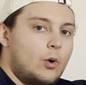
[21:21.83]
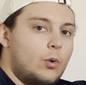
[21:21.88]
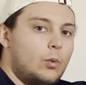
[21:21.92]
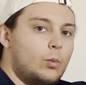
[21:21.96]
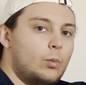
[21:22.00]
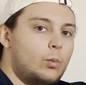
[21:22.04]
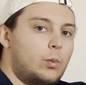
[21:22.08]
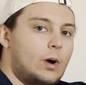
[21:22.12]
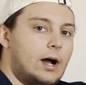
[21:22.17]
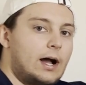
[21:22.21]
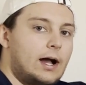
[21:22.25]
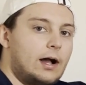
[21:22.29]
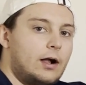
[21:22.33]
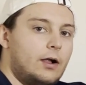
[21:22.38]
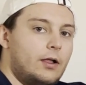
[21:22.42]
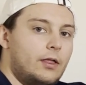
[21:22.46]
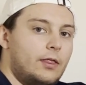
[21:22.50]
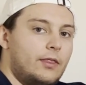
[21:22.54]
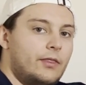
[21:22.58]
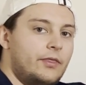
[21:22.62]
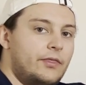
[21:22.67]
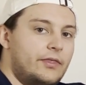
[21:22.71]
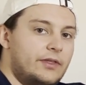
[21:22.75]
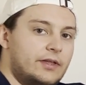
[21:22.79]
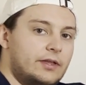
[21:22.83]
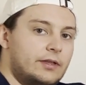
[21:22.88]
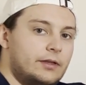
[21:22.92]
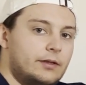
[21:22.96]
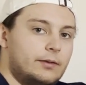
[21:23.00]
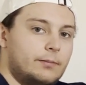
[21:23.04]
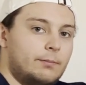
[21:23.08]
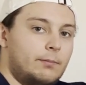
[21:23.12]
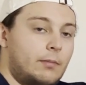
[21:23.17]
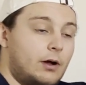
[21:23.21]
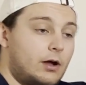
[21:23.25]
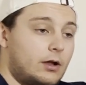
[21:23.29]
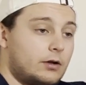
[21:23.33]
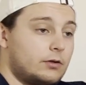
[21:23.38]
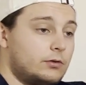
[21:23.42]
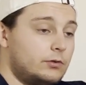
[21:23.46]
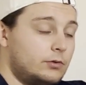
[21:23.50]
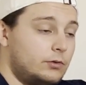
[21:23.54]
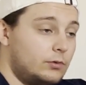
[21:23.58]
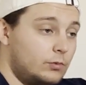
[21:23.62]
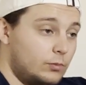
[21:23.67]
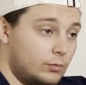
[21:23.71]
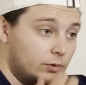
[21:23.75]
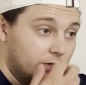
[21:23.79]
while the
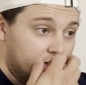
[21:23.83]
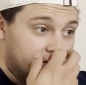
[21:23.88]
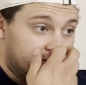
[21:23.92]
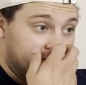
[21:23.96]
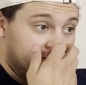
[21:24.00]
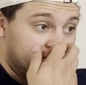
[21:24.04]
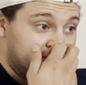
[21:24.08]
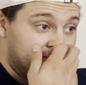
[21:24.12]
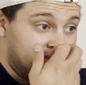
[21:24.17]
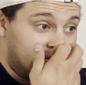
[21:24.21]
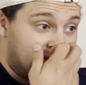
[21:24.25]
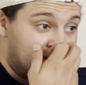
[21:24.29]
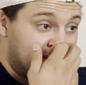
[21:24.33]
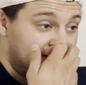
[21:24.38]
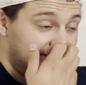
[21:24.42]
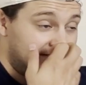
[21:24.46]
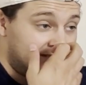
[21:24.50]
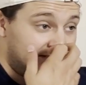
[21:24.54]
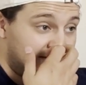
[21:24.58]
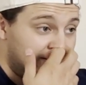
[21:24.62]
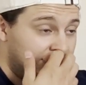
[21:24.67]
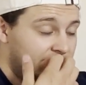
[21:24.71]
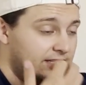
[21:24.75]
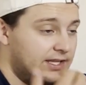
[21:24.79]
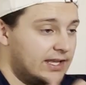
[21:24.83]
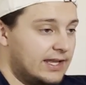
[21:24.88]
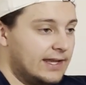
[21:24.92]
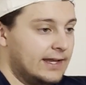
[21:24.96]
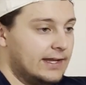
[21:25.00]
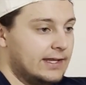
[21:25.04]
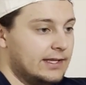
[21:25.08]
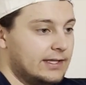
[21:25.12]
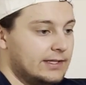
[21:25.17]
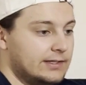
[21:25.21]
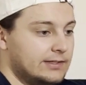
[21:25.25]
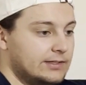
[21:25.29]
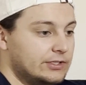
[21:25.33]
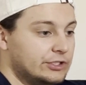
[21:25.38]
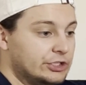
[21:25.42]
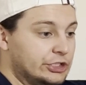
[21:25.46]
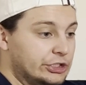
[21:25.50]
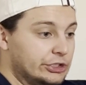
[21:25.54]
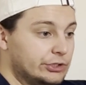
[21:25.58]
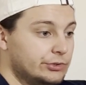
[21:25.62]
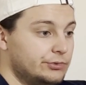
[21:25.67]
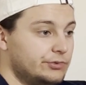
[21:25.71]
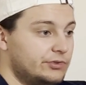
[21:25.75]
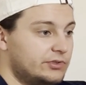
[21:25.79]
model was tested and
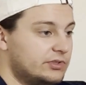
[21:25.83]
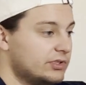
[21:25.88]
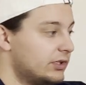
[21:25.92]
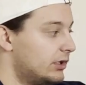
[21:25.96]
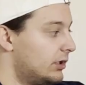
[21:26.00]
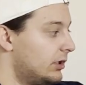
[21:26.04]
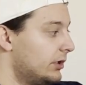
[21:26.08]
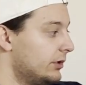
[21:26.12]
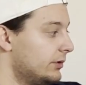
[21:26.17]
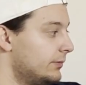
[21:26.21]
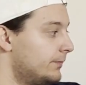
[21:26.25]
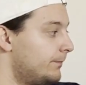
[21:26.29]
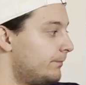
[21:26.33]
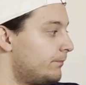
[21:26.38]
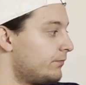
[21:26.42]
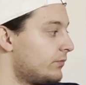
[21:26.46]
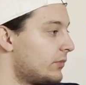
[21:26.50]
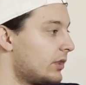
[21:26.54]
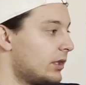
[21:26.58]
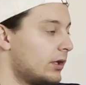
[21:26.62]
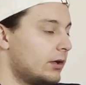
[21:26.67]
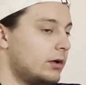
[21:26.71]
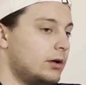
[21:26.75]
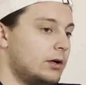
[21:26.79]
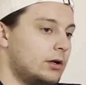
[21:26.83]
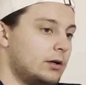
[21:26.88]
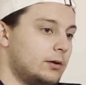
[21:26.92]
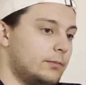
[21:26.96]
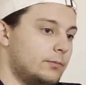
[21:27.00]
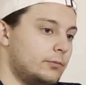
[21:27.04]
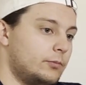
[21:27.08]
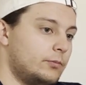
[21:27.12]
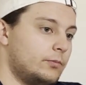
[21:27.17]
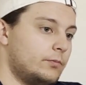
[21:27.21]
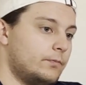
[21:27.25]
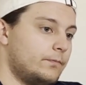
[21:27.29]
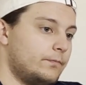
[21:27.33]
used on um,